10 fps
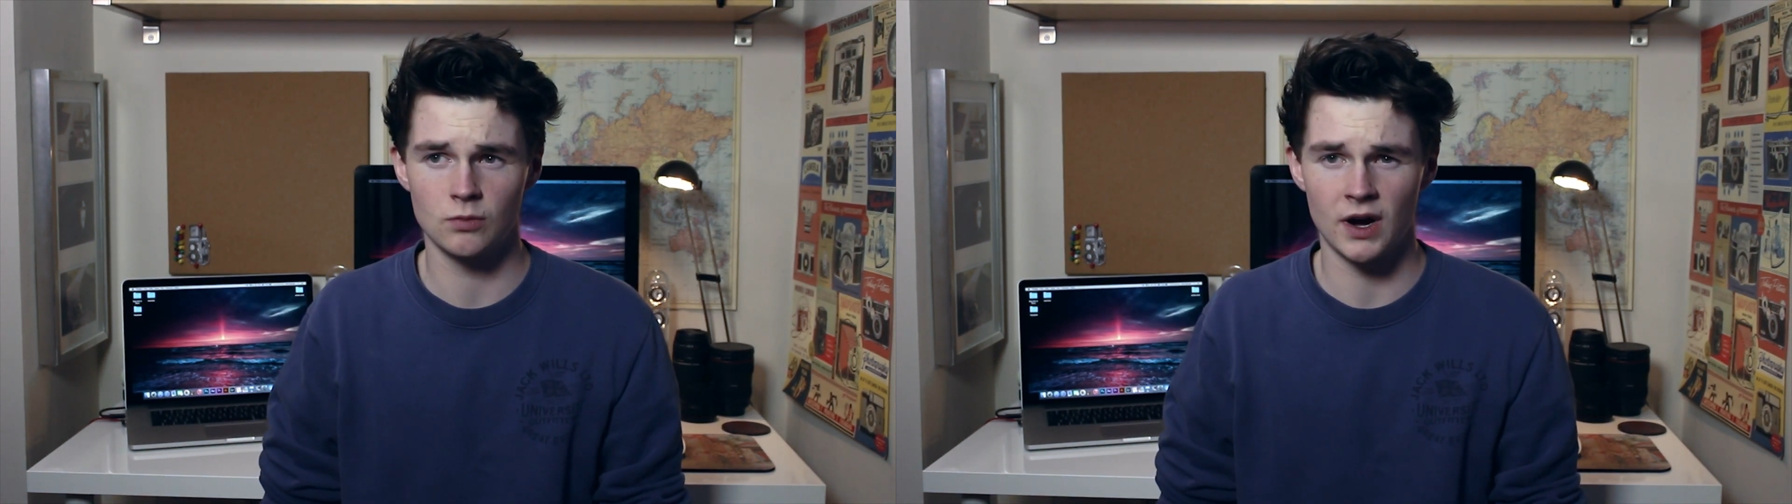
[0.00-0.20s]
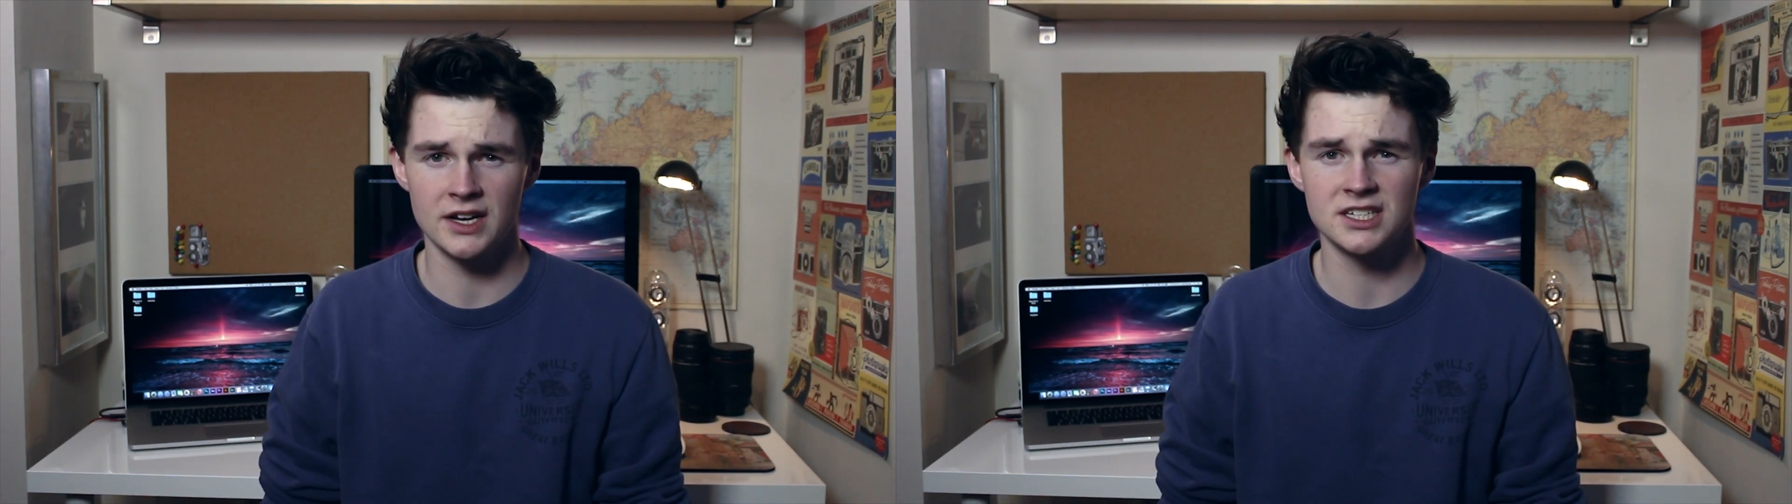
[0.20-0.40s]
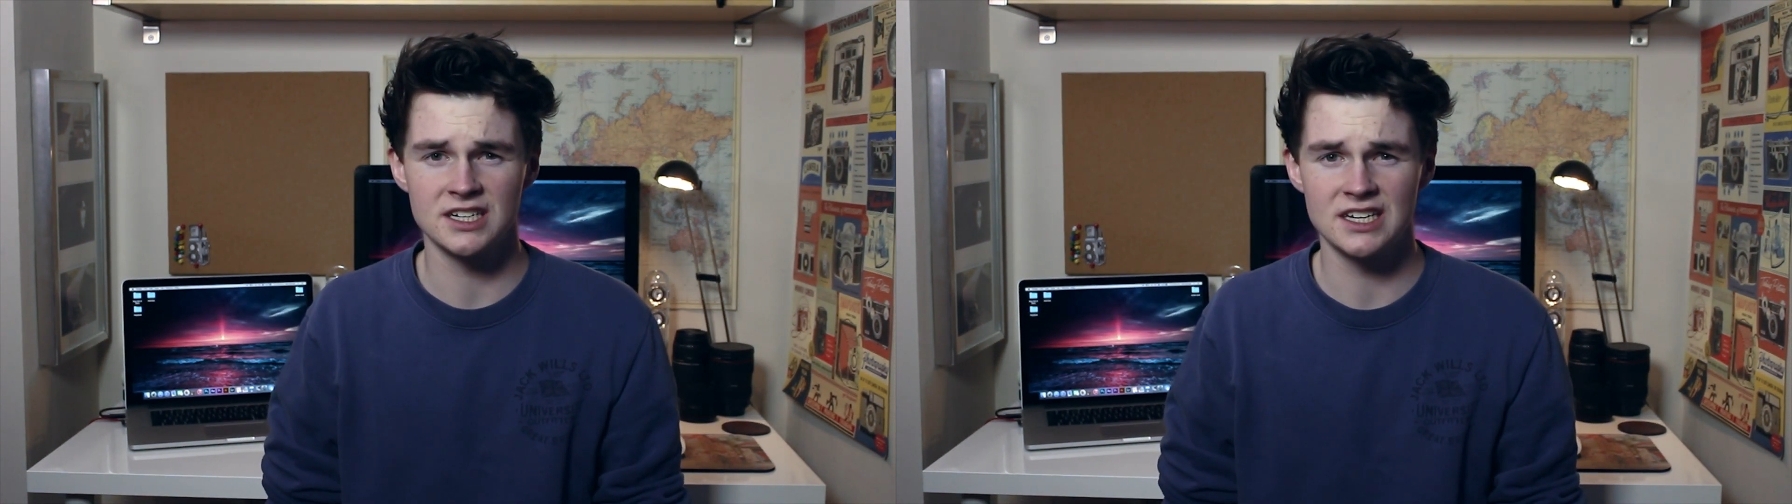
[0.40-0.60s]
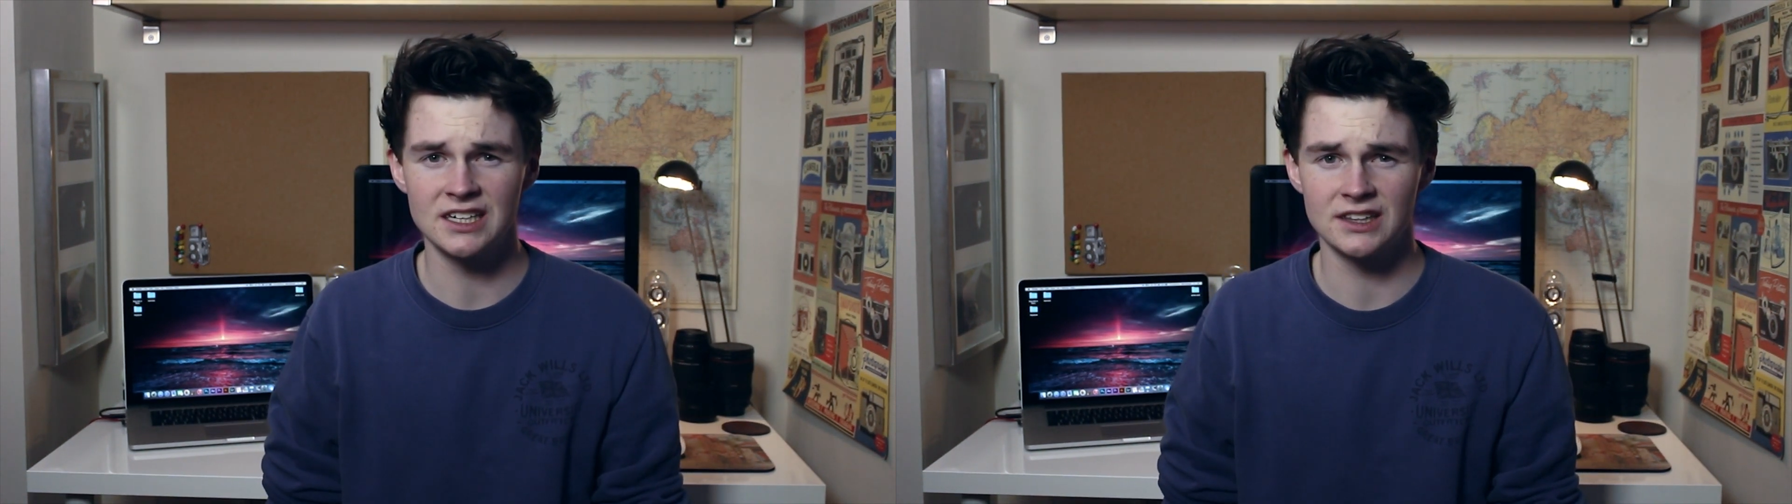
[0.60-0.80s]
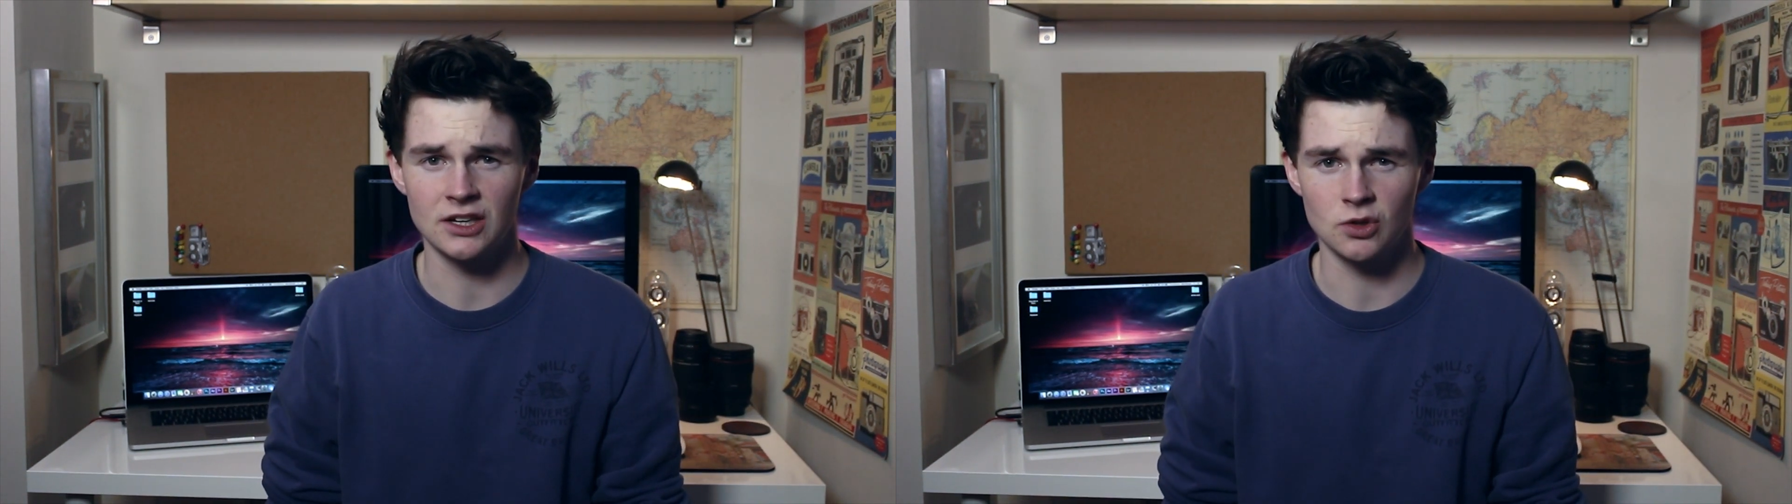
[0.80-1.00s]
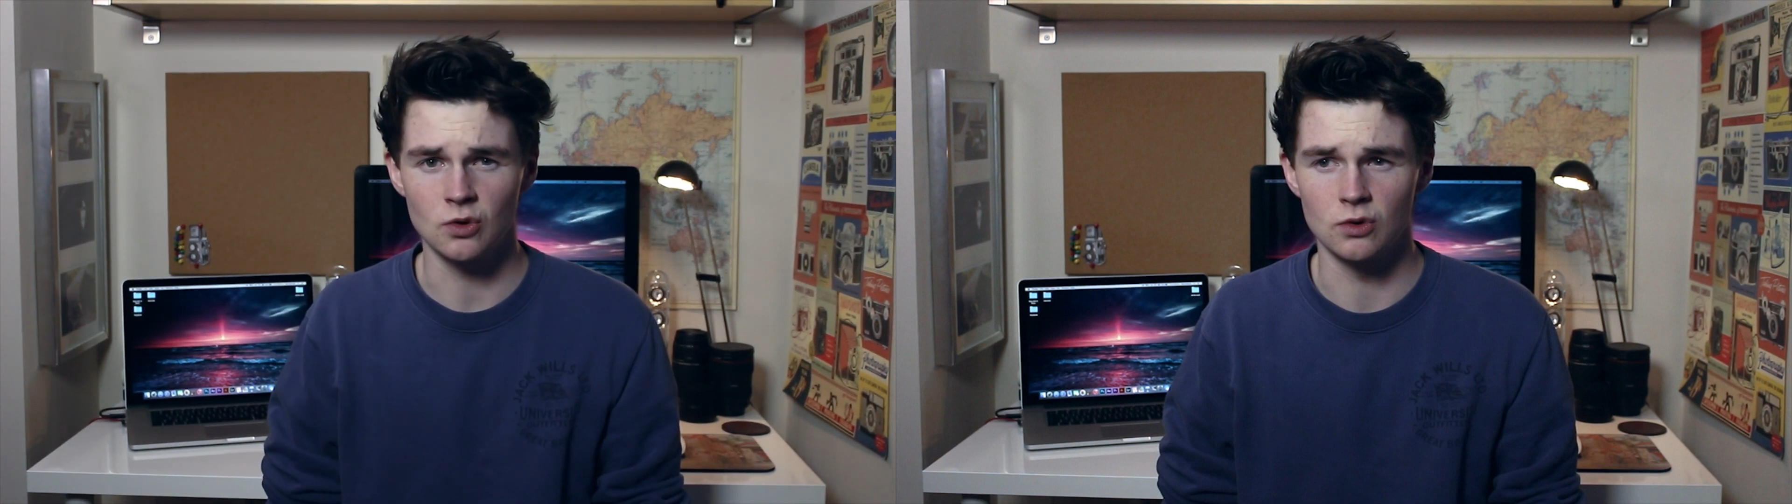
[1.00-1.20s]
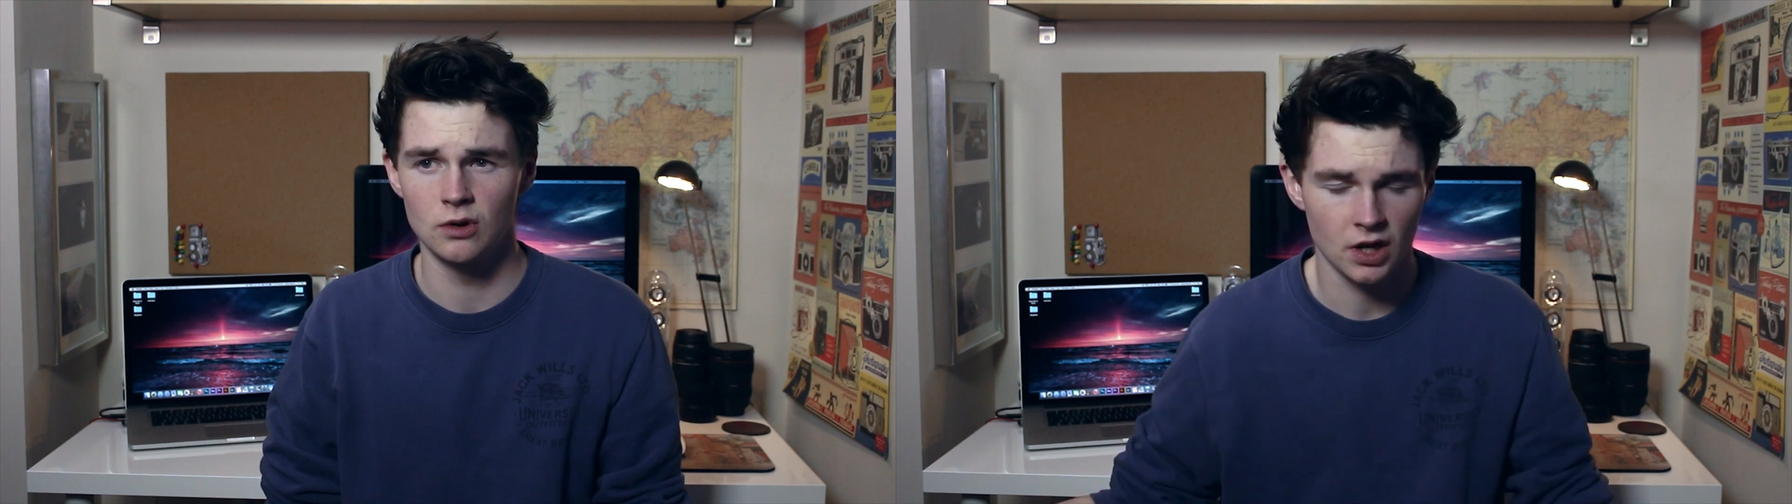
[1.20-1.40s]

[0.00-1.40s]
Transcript: I actually needed that door.